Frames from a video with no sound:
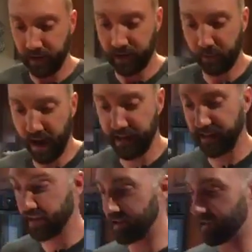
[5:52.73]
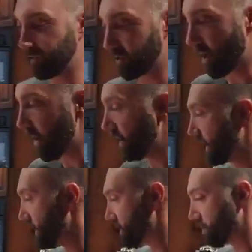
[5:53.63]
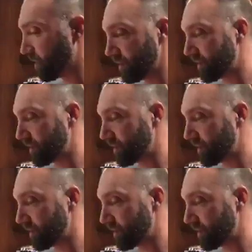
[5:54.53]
spices and some garlic and some good